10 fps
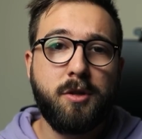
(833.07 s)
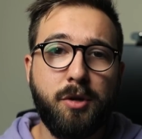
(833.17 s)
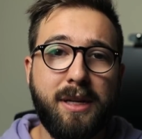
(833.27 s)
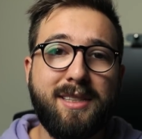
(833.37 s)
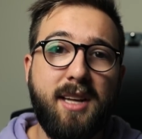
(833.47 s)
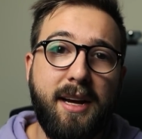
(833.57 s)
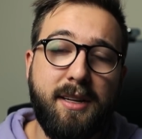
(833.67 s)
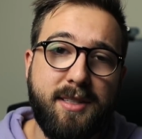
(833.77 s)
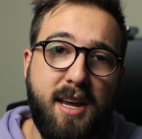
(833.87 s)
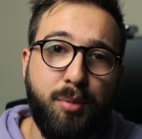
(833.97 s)
So let's take an
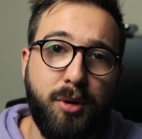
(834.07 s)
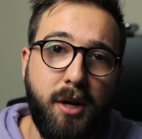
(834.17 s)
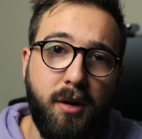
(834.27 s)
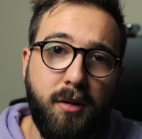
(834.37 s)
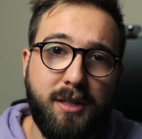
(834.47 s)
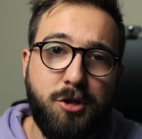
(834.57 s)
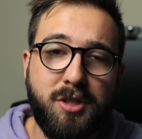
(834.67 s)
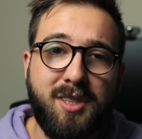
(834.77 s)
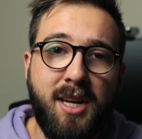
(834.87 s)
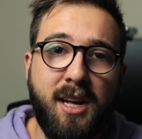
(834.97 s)
example here. Let's
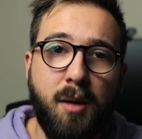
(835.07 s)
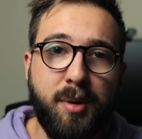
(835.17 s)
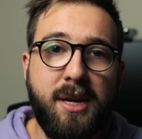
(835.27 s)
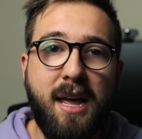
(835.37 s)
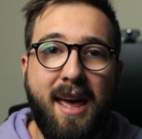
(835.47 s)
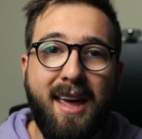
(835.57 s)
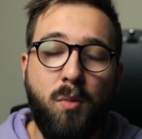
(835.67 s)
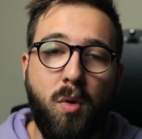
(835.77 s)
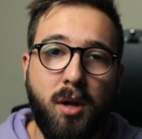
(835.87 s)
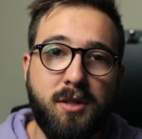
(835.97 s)
just say company A
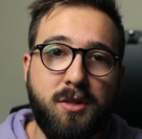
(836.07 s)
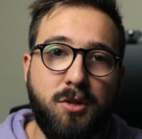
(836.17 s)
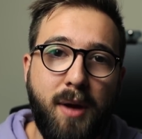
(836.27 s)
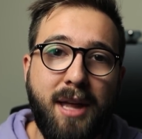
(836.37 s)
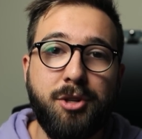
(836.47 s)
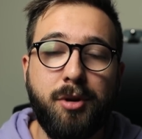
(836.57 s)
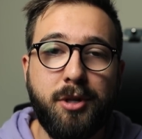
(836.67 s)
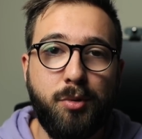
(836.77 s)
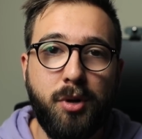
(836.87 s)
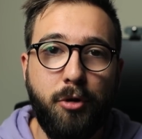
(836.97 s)
wants to enter
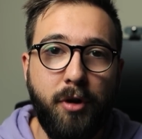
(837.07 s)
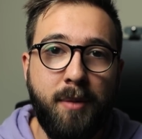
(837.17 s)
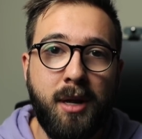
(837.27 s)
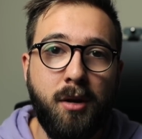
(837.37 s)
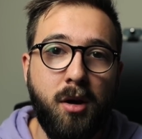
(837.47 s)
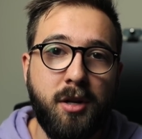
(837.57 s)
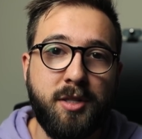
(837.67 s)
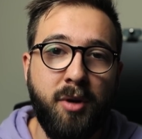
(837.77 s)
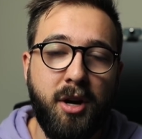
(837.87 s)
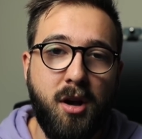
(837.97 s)
into an agreement on a
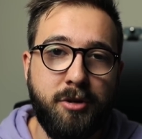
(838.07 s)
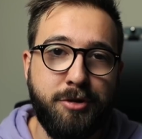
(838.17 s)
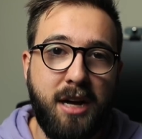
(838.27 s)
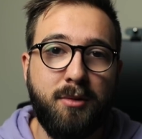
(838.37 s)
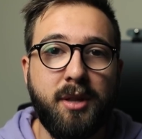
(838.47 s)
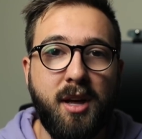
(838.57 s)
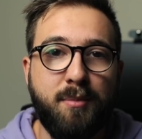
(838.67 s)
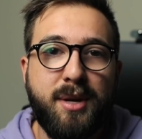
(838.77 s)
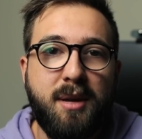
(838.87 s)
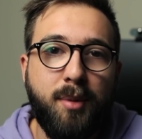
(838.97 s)
smart contract with
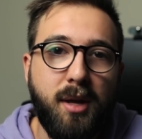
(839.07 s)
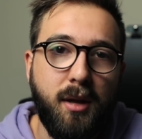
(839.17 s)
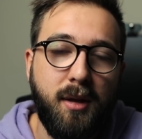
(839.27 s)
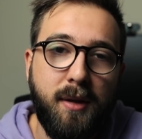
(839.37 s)
company B.